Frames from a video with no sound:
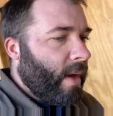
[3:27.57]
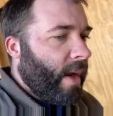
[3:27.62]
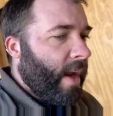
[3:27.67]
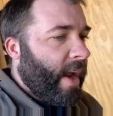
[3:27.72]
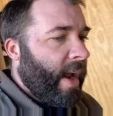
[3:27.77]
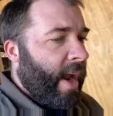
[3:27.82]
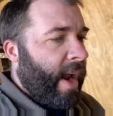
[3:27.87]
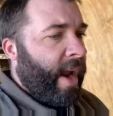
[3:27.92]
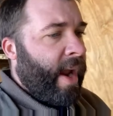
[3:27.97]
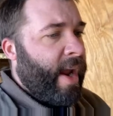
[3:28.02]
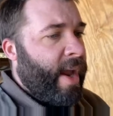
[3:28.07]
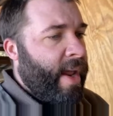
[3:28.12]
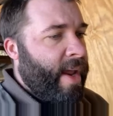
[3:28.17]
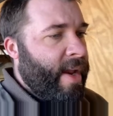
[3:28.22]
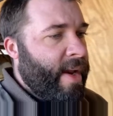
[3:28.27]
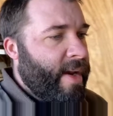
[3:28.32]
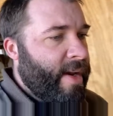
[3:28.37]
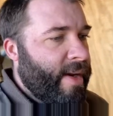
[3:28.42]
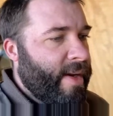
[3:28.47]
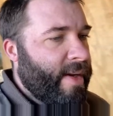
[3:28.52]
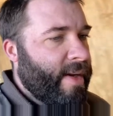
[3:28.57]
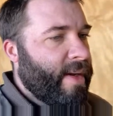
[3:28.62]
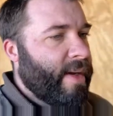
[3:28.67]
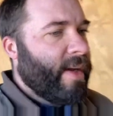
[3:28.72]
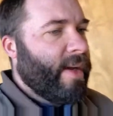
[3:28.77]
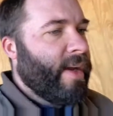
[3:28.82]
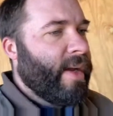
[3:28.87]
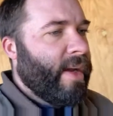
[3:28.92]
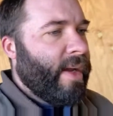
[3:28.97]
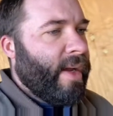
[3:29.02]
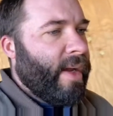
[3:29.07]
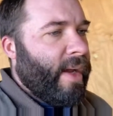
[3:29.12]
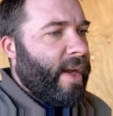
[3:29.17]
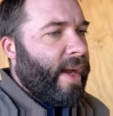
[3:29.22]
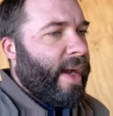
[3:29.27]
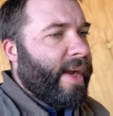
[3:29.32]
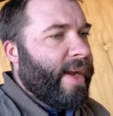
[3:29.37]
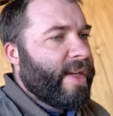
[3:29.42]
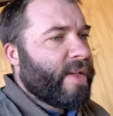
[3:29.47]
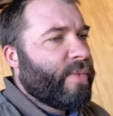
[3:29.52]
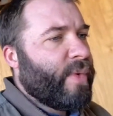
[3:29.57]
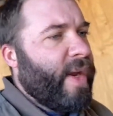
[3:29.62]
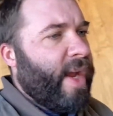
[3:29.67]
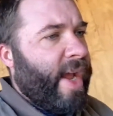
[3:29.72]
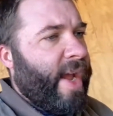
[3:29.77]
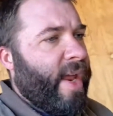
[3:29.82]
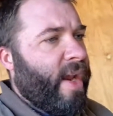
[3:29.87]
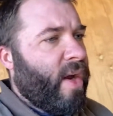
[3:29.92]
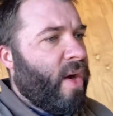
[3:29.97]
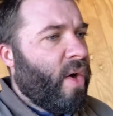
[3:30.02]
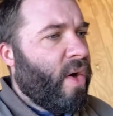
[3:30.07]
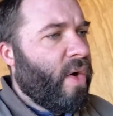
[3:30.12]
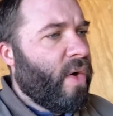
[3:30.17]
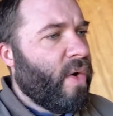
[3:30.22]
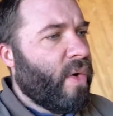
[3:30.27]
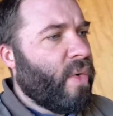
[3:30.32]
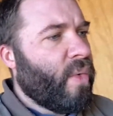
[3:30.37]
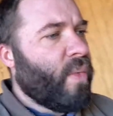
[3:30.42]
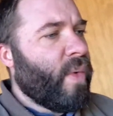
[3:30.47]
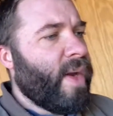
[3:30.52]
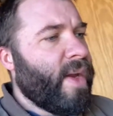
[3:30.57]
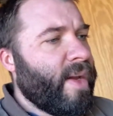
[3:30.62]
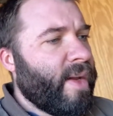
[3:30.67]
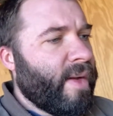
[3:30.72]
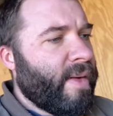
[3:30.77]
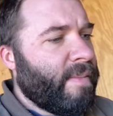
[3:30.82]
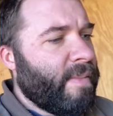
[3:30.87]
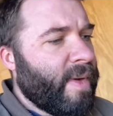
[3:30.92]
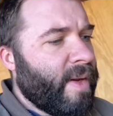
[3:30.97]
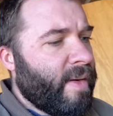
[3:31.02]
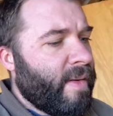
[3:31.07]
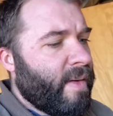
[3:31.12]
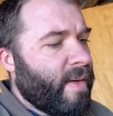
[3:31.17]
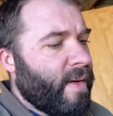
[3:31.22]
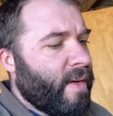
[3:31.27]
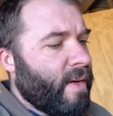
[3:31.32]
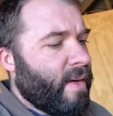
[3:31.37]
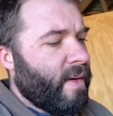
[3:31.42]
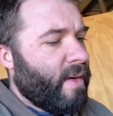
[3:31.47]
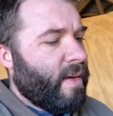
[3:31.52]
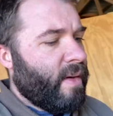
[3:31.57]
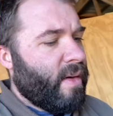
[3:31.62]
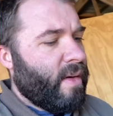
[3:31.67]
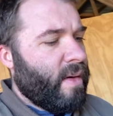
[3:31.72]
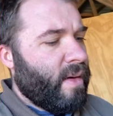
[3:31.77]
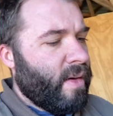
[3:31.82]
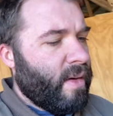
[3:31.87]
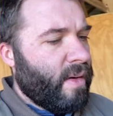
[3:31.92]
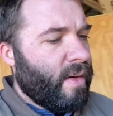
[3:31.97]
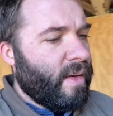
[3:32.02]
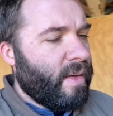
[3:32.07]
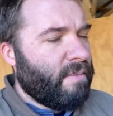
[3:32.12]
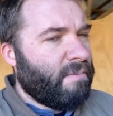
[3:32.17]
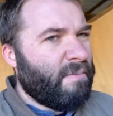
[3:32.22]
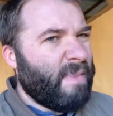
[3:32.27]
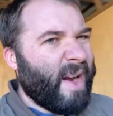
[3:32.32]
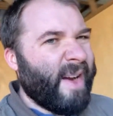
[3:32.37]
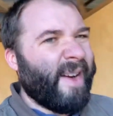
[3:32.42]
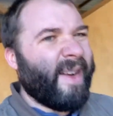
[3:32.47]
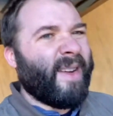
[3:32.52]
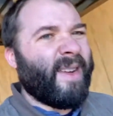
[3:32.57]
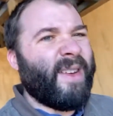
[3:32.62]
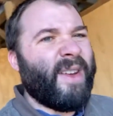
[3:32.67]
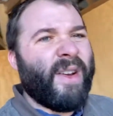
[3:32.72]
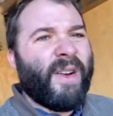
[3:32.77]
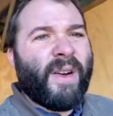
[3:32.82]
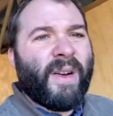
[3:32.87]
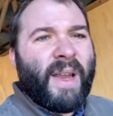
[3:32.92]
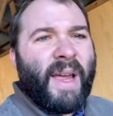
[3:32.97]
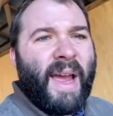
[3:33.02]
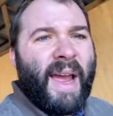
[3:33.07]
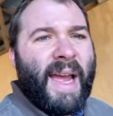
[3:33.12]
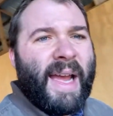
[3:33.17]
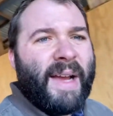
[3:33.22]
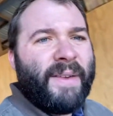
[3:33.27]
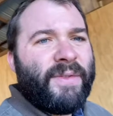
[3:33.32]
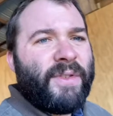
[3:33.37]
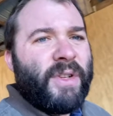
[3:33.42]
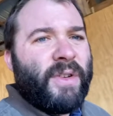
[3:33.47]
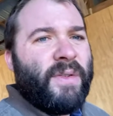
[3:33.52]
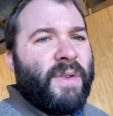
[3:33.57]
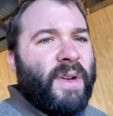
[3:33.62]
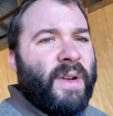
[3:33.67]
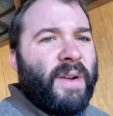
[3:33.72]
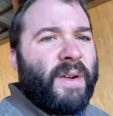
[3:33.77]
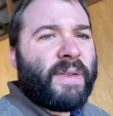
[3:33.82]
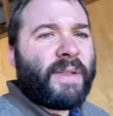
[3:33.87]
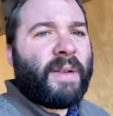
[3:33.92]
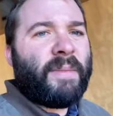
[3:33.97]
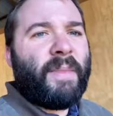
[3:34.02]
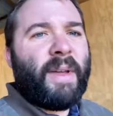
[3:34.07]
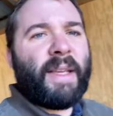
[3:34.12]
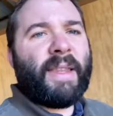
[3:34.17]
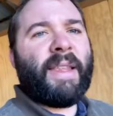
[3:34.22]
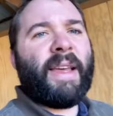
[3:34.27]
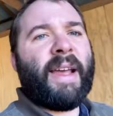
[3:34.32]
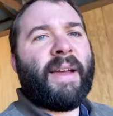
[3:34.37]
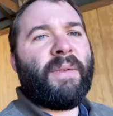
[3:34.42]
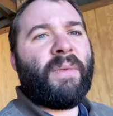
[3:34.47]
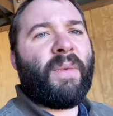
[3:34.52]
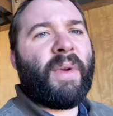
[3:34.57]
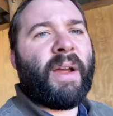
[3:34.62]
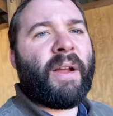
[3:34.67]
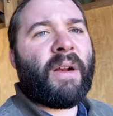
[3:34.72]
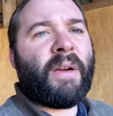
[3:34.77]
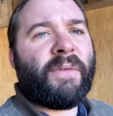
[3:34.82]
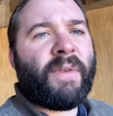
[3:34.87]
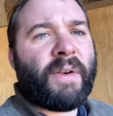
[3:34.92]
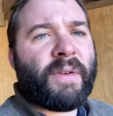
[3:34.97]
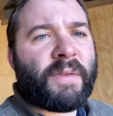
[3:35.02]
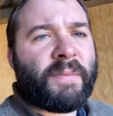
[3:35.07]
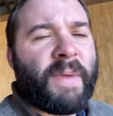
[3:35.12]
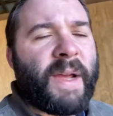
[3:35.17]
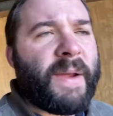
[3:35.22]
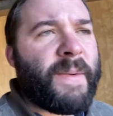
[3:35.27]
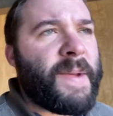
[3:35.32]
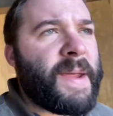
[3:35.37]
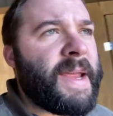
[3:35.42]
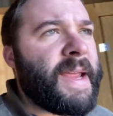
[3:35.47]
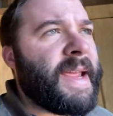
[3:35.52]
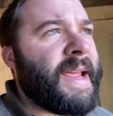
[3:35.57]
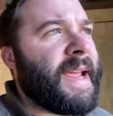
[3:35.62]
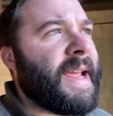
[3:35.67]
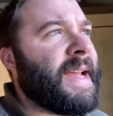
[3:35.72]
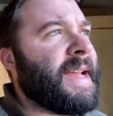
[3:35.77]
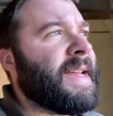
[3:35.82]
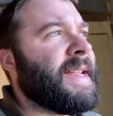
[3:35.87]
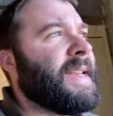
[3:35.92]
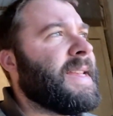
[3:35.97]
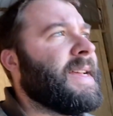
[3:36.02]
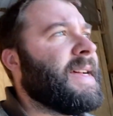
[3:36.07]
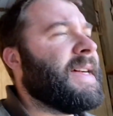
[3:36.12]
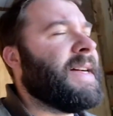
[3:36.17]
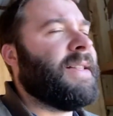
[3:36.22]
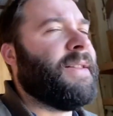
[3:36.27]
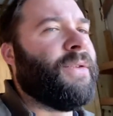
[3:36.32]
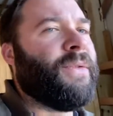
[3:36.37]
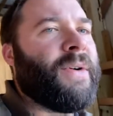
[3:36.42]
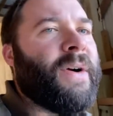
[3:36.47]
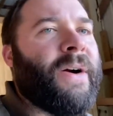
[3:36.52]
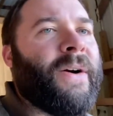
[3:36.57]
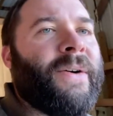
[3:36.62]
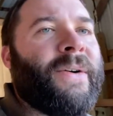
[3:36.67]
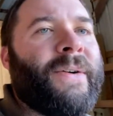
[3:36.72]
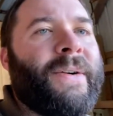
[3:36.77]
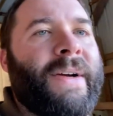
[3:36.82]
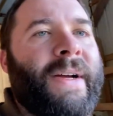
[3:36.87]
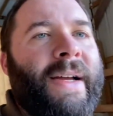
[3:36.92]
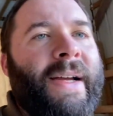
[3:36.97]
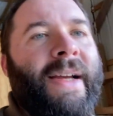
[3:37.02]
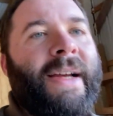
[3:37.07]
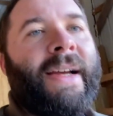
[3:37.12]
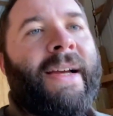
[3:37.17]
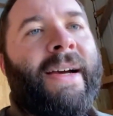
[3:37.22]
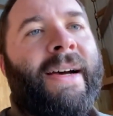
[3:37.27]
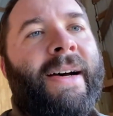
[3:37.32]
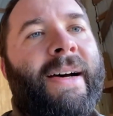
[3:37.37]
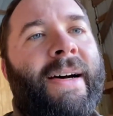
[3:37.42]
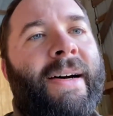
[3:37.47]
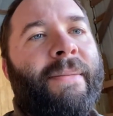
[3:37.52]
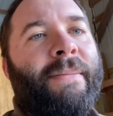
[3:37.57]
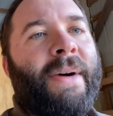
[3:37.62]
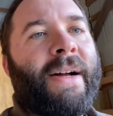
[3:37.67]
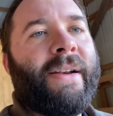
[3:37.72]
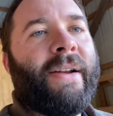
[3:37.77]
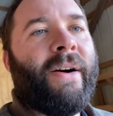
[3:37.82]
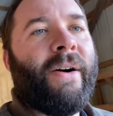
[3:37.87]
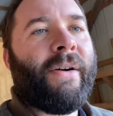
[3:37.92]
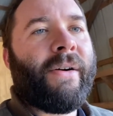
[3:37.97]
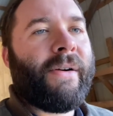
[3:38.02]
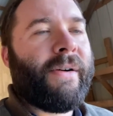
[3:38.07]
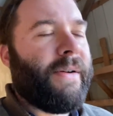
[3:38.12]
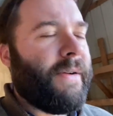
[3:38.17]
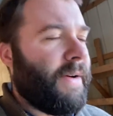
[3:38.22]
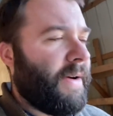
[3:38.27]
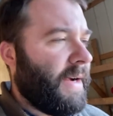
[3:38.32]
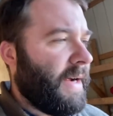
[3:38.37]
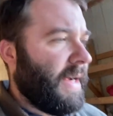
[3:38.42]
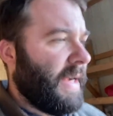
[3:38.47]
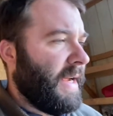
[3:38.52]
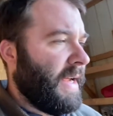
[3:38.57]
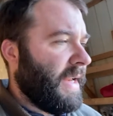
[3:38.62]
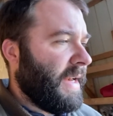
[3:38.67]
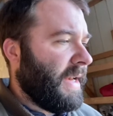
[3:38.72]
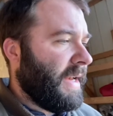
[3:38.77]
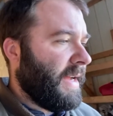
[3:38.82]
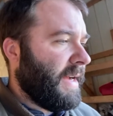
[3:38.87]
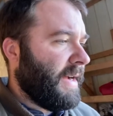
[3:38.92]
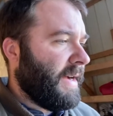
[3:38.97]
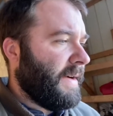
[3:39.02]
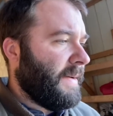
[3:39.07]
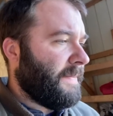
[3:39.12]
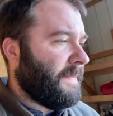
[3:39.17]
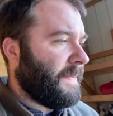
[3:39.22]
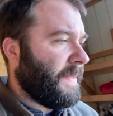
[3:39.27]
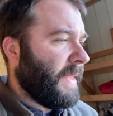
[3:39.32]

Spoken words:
And I guess we had her, we had been married a year and a half, 2 years, something like that, when we had our first baby, and a little girl, my daughter. And